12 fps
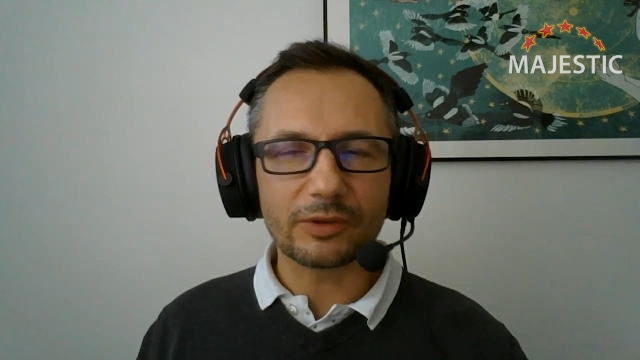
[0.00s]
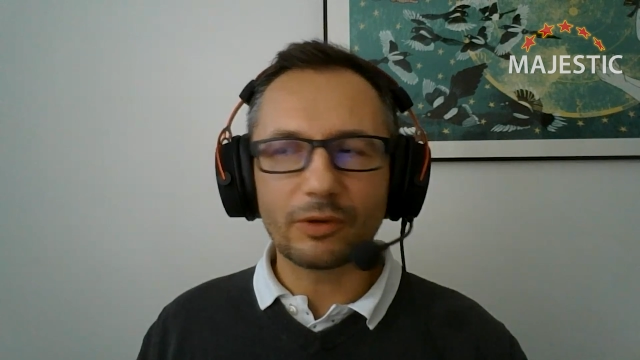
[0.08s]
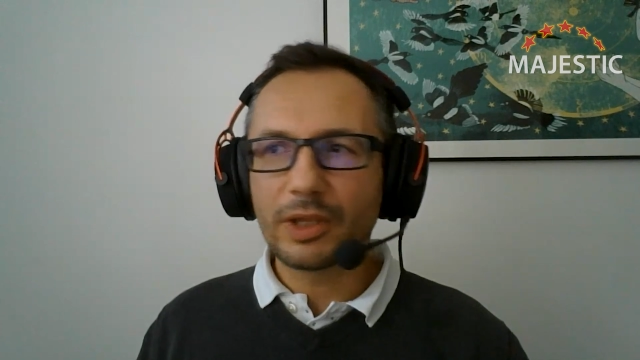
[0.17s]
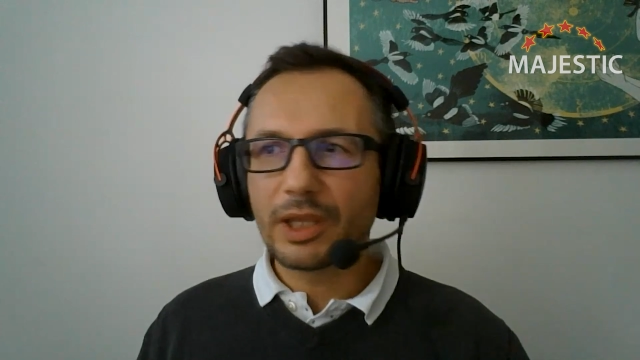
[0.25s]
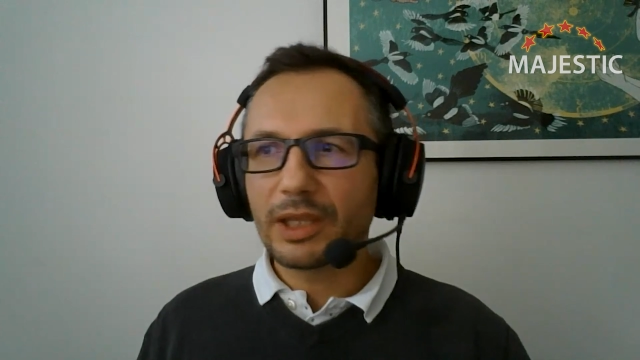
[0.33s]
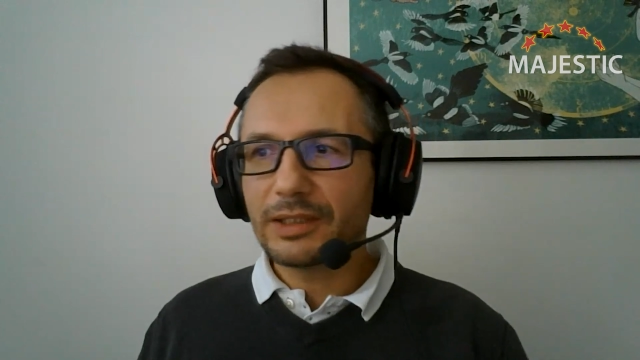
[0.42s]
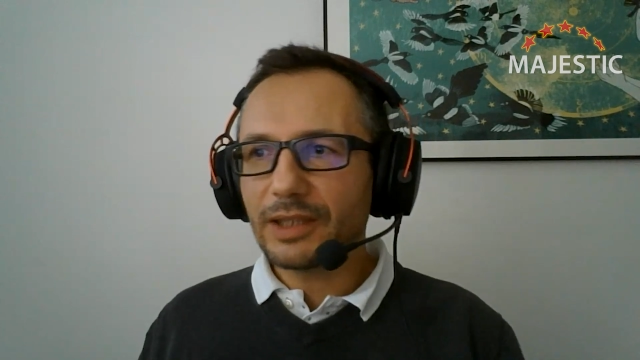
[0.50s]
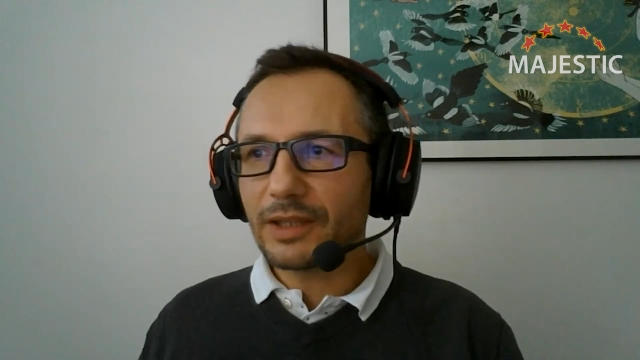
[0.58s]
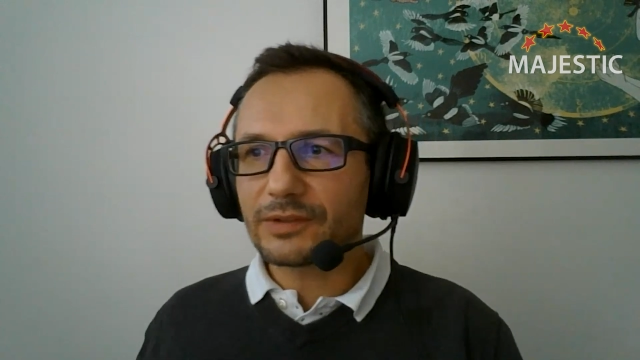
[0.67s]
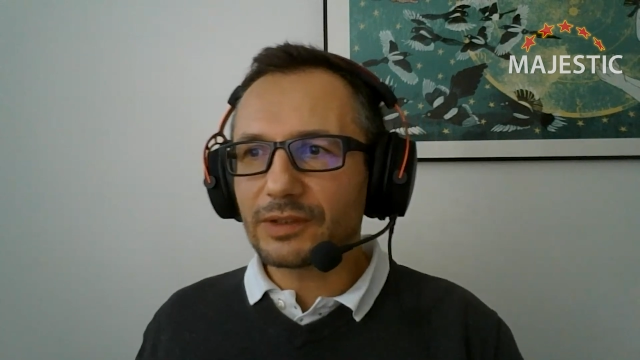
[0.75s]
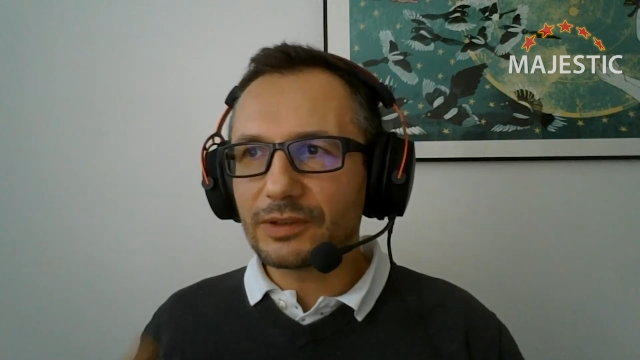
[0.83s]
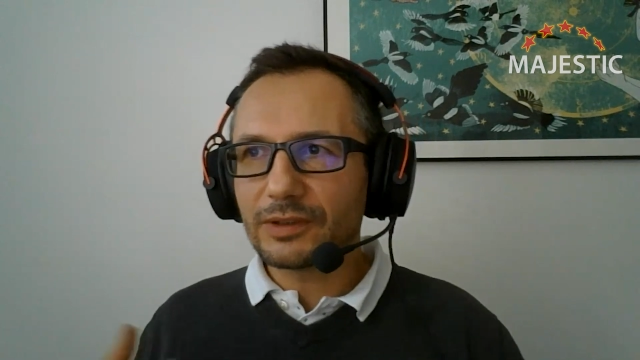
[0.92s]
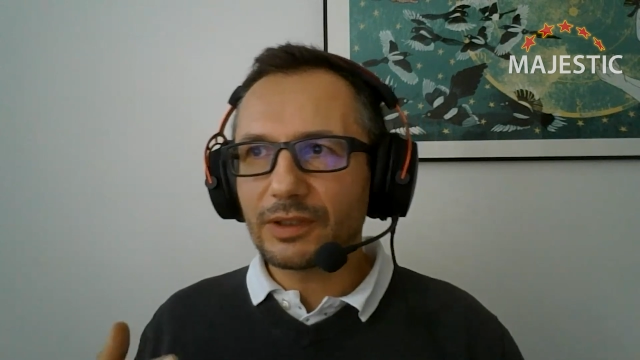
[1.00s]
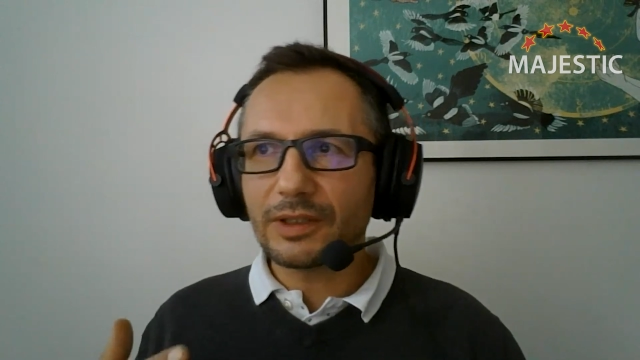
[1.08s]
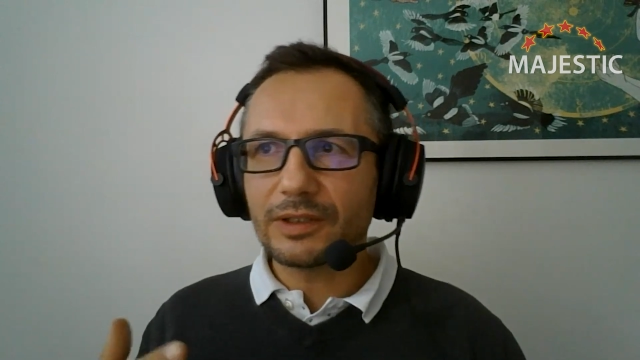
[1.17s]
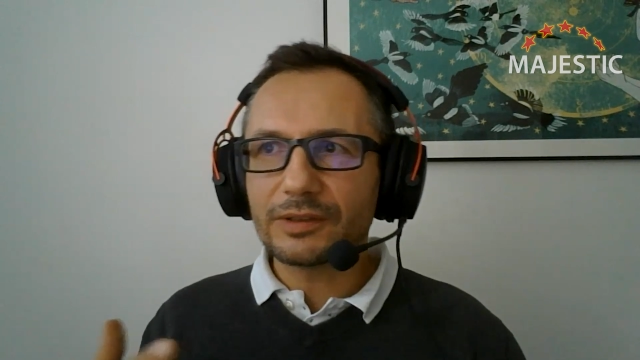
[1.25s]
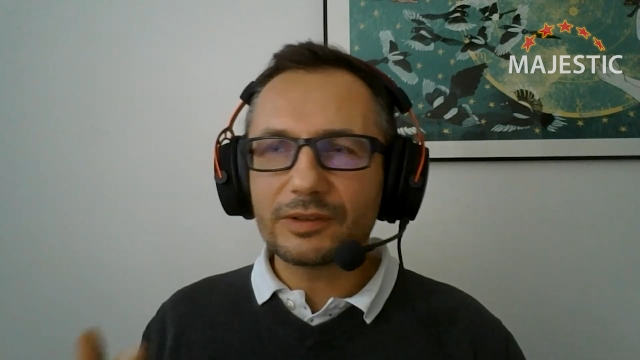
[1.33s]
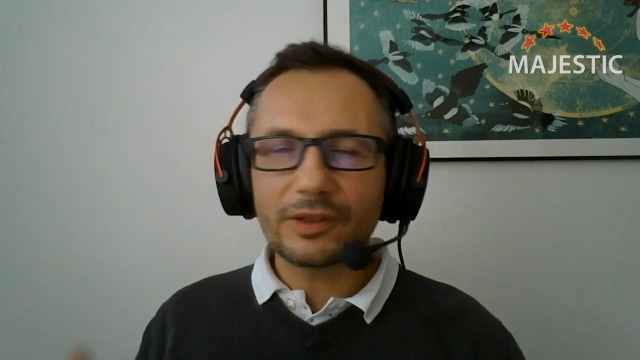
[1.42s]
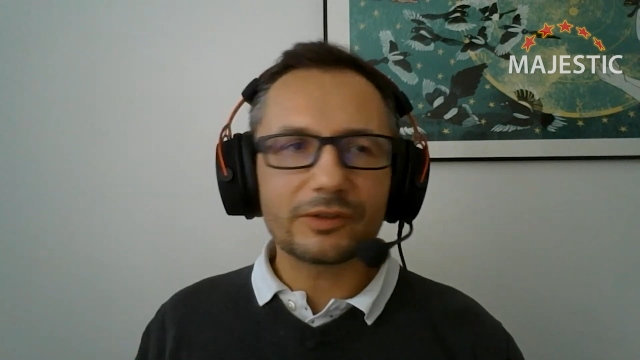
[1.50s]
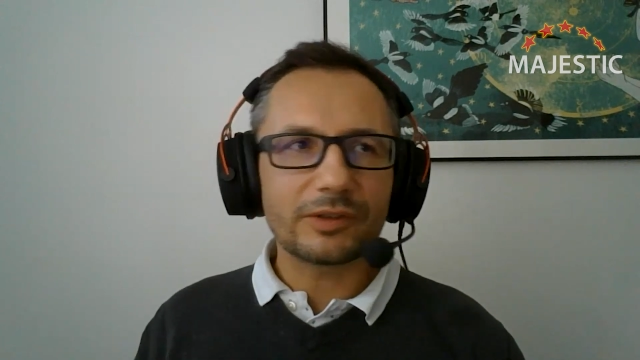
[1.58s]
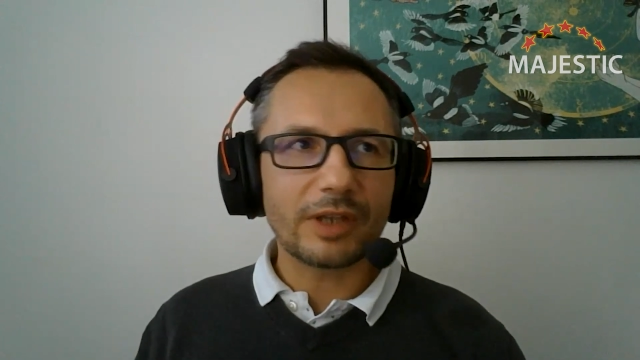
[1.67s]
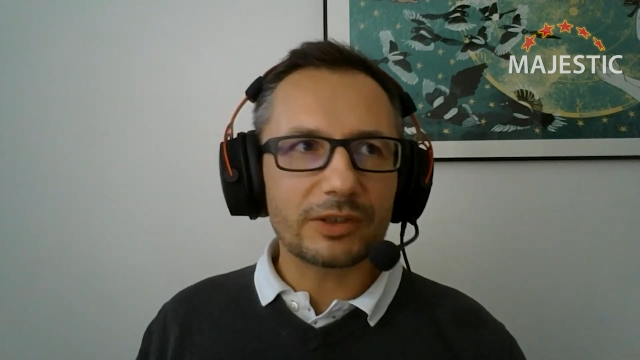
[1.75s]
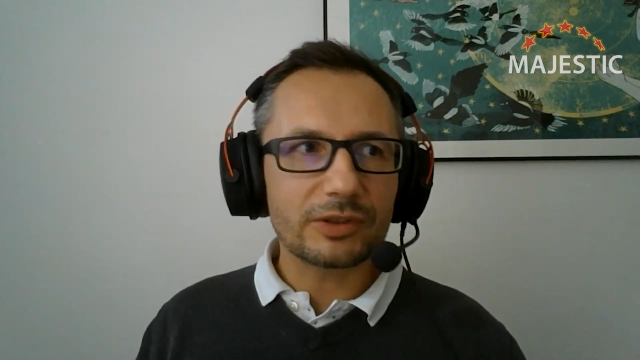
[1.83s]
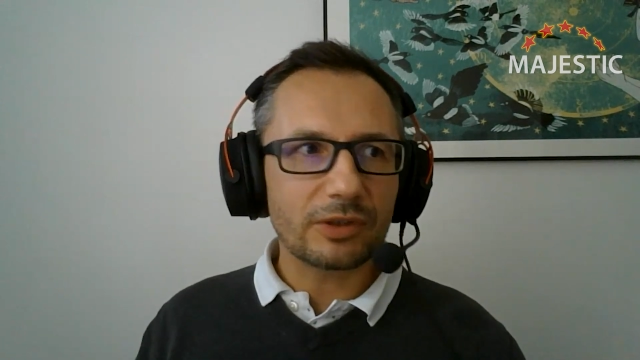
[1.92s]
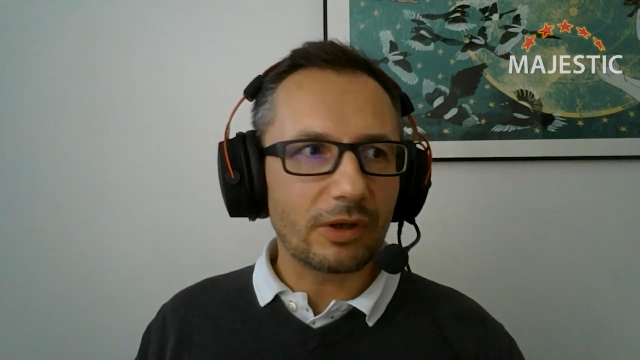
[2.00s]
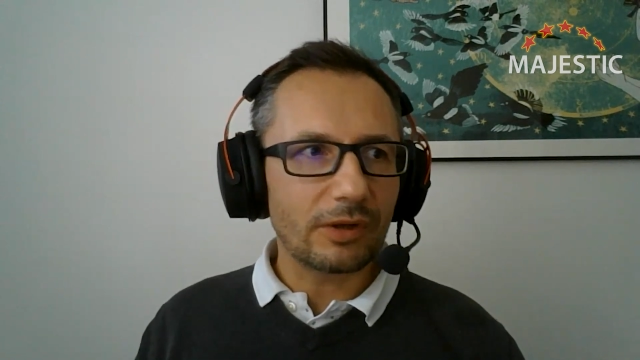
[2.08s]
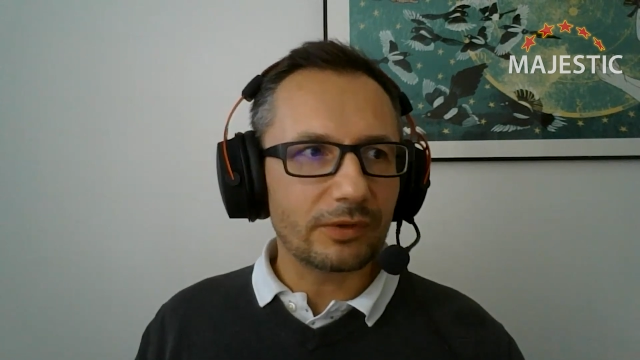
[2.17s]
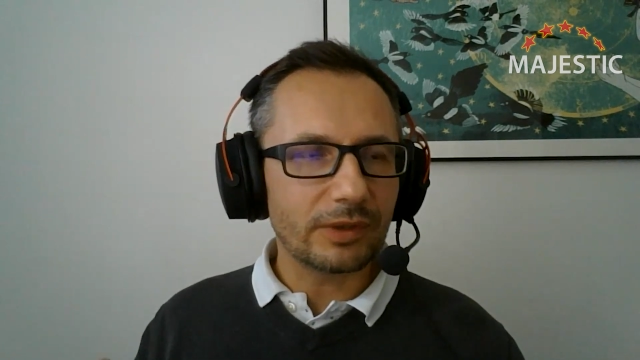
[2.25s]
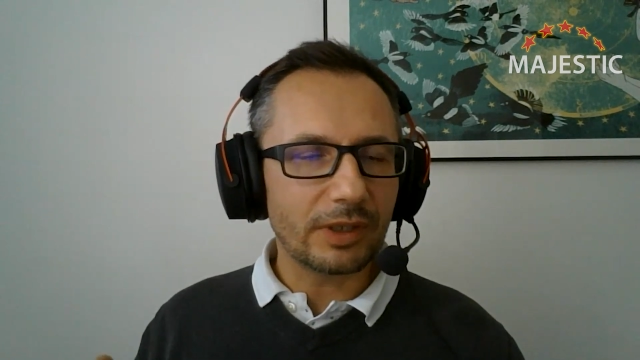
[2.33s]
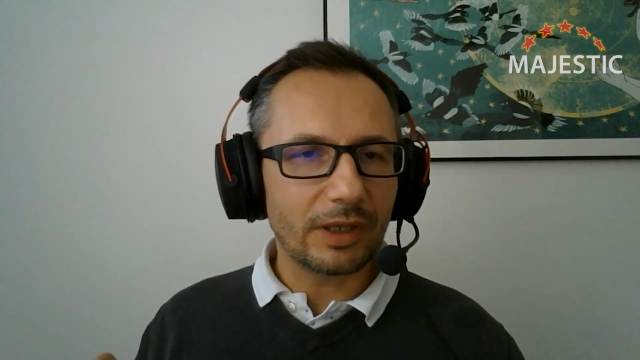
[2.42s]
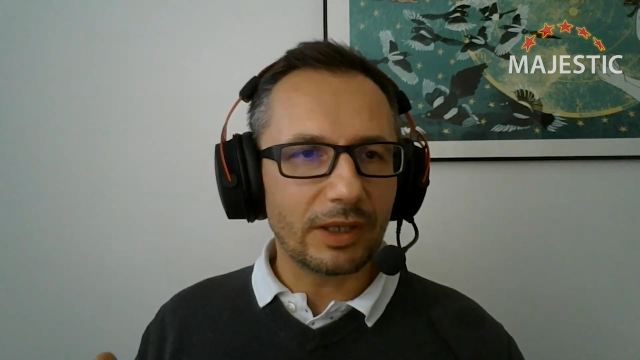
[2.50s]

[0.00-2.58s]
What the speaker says: So yes, it does touch on